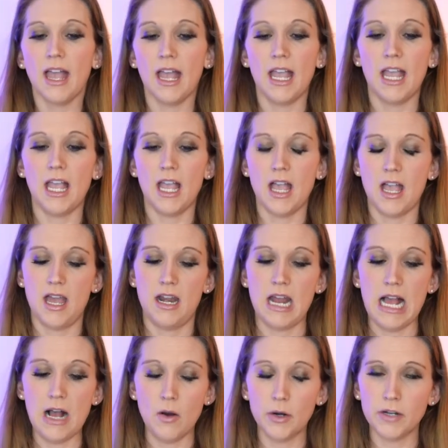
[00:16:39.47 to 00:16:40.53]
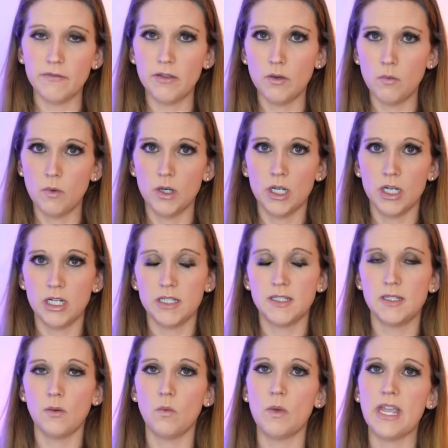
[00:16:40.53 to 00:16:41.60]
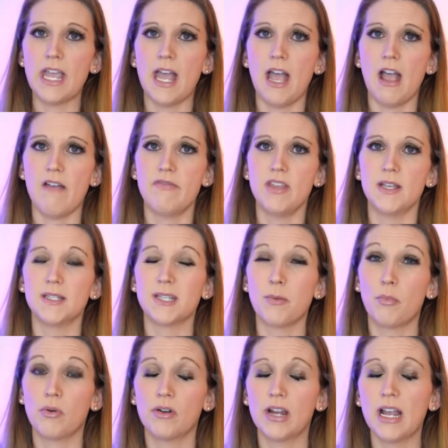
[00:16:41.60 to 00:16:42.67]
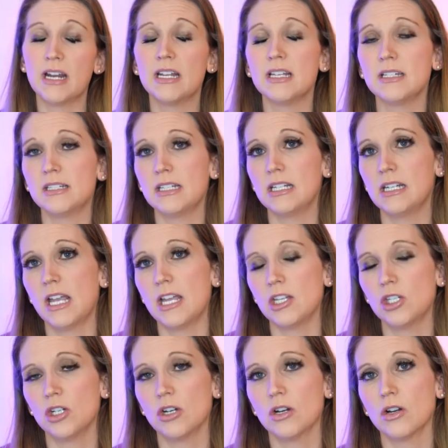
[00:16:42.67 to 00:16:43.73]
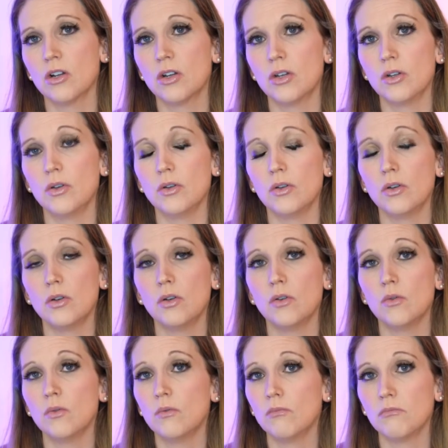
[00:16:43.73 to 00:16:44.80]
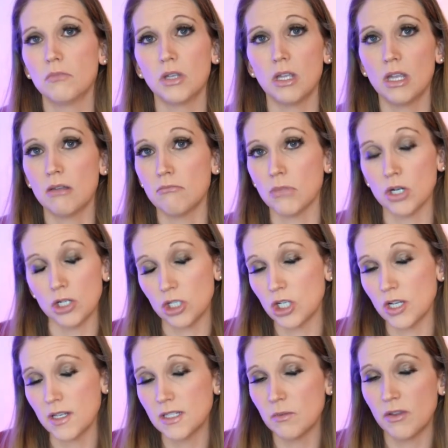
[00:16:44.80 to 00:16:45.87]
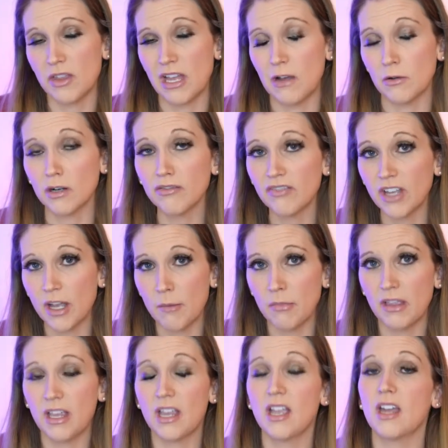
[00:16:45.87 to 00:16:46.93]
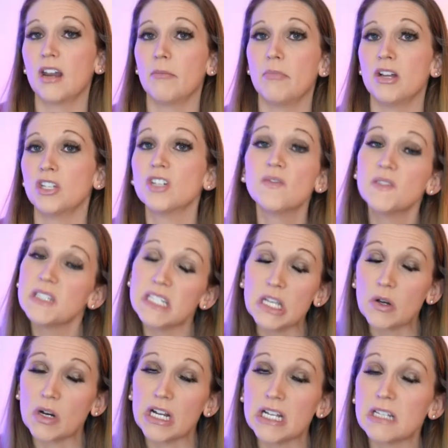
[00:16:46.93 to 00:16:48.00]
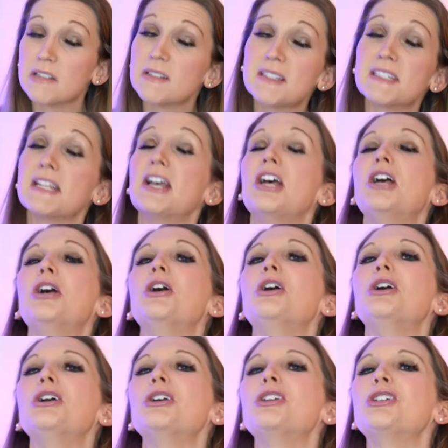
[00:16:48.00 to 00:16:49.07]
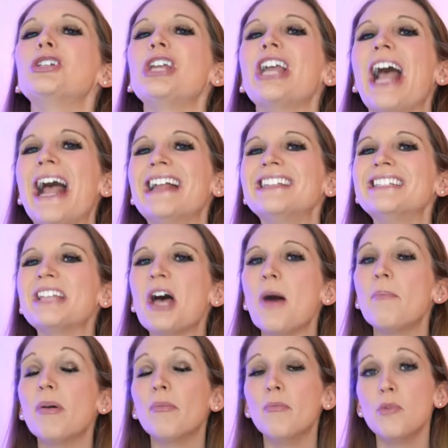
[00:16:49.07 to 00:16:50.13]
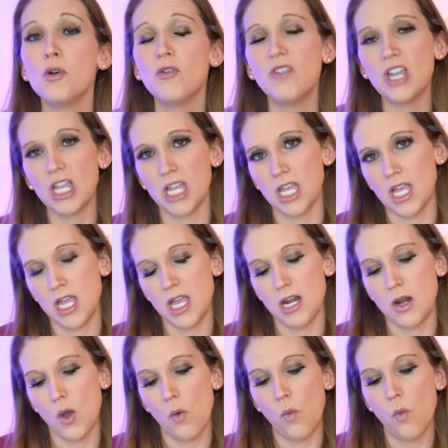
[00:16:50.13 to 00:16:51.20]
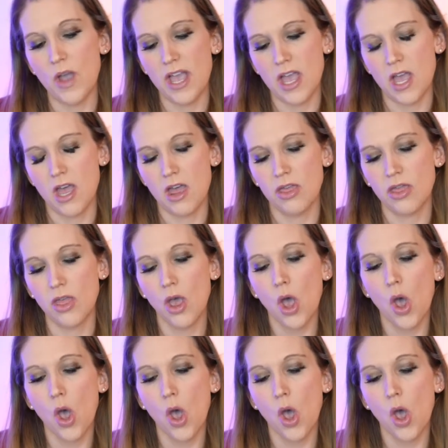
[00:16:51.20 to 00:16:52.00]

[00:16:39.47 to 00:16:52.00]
And out of the woods, we have this pregnant teenager who emerges without her family and a bunch of secrets. She ends up moving in with